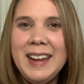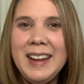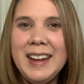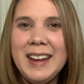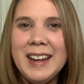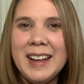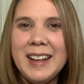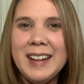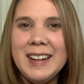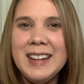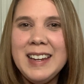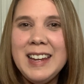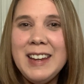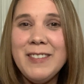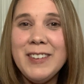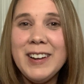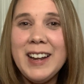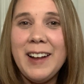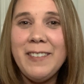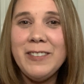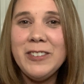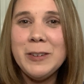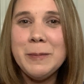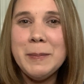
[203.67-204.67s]
And
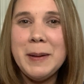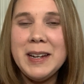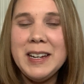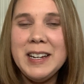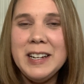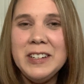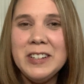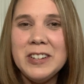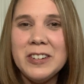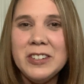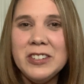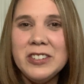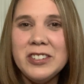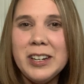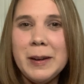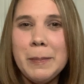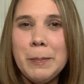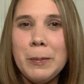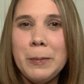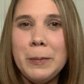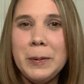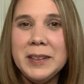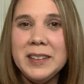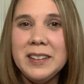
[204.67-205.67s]
even after my
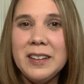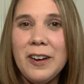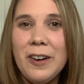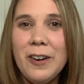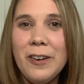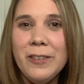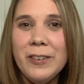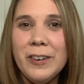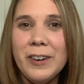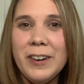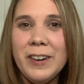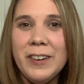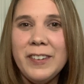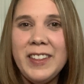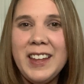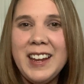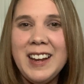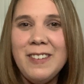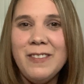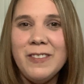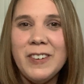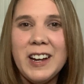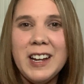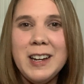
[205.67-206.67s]
internship was over,
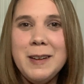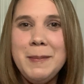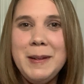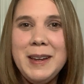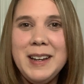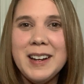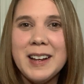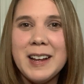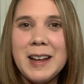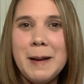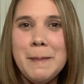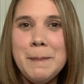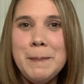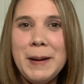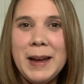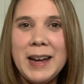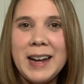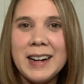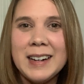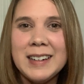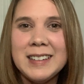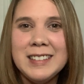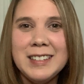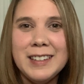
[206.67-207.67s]
they invited me to come
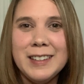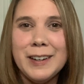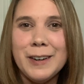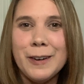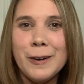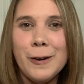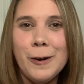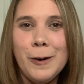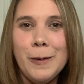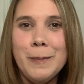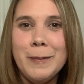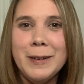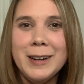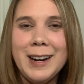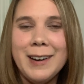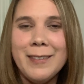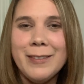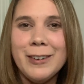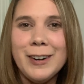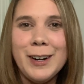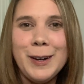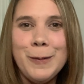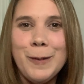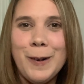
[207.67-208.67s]
back to their home
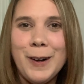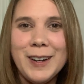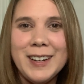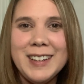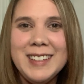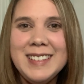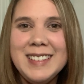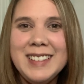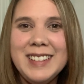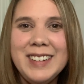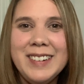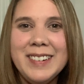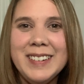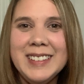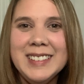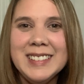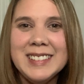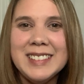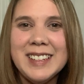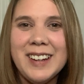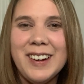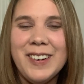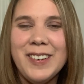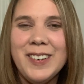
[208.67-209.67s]
whenever I wanted to.
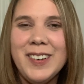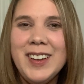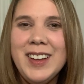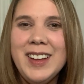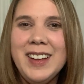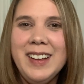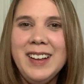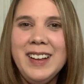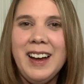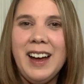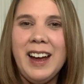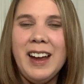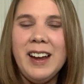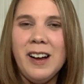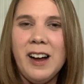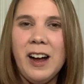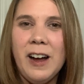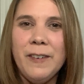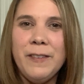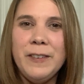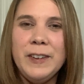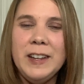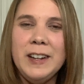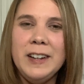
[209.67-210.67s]
And so I
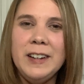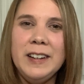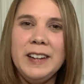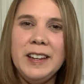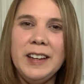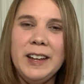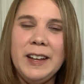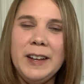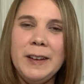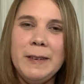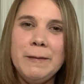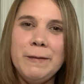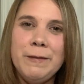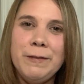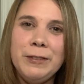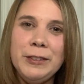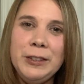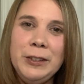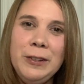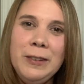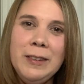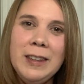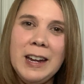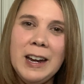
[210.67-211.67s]
often
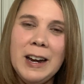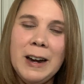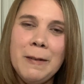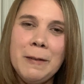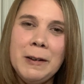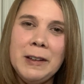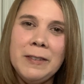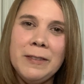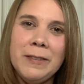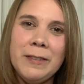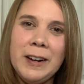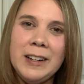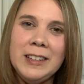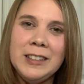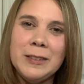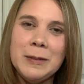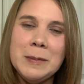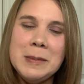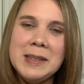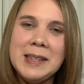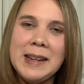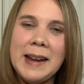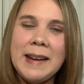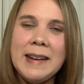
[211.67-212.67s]
flew there with friends
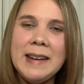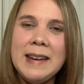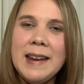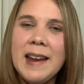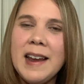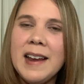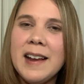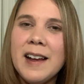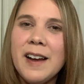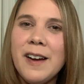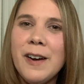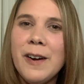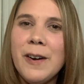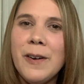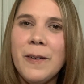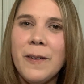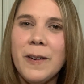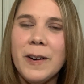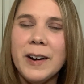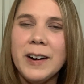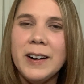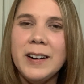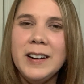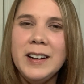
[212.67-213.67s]
from San Diego
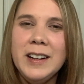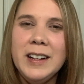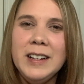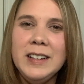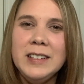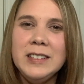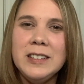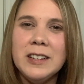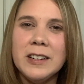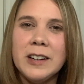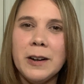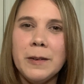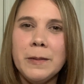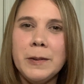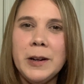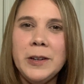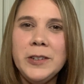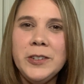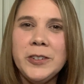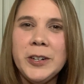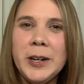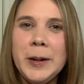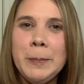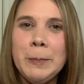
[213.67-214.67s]
or took a
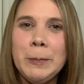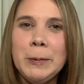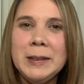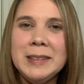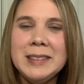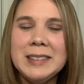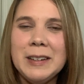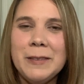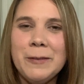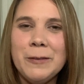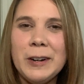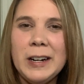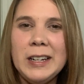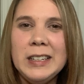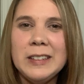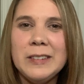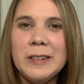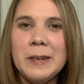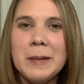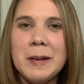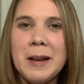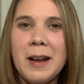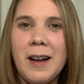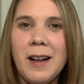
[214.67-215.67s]
road trip with some
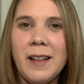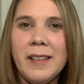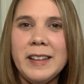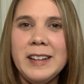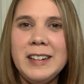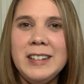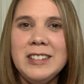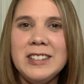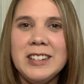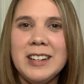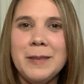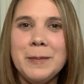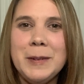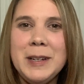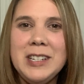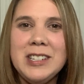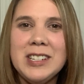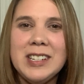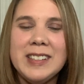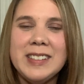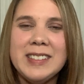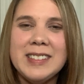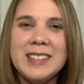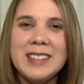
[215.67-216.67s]
friends from college, and we
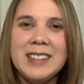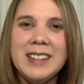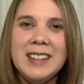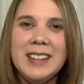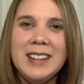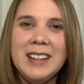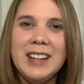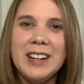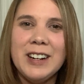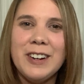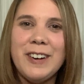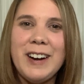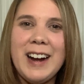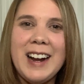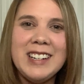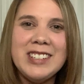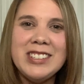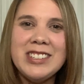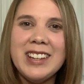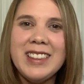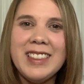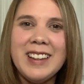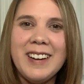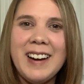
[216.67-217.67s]
just
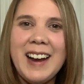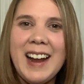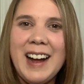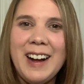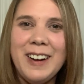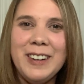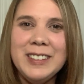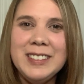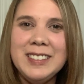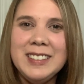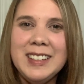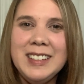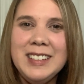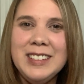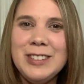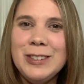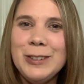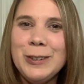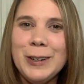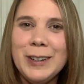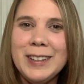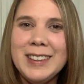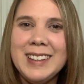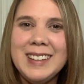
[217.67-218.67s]
crashed at their house and
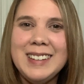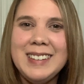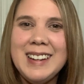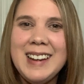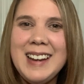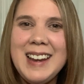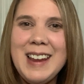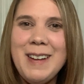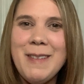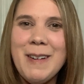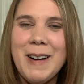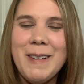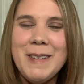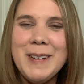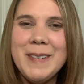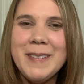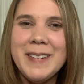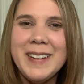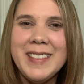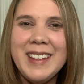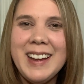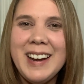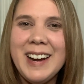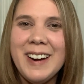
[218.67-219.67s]
toured the city while we
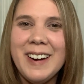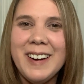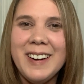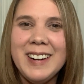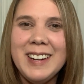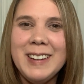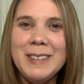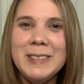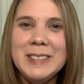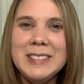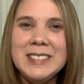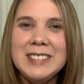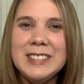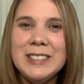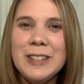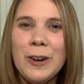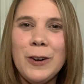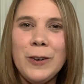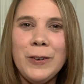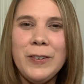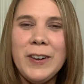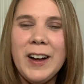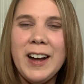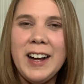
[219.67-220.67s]
were there. And it was
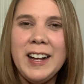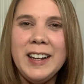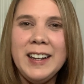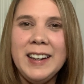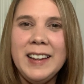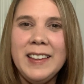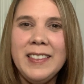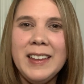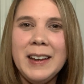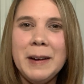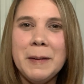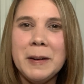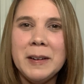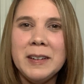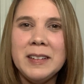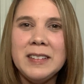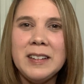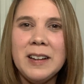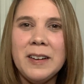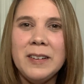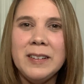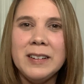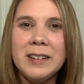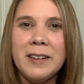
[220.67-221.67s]
so fun, and they were
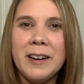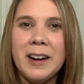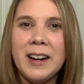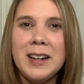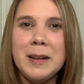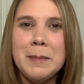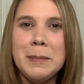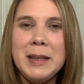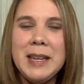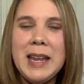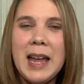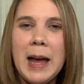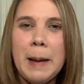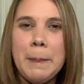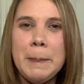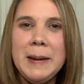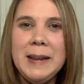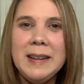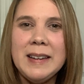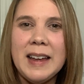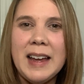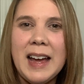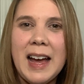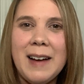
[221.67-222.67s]
so incredibly
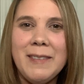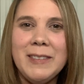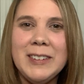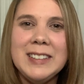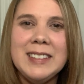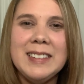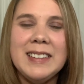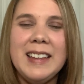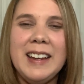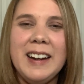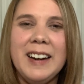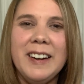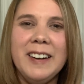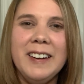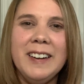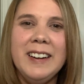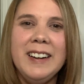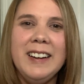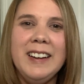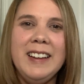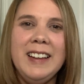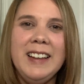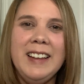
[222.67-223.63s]
happy to have us there.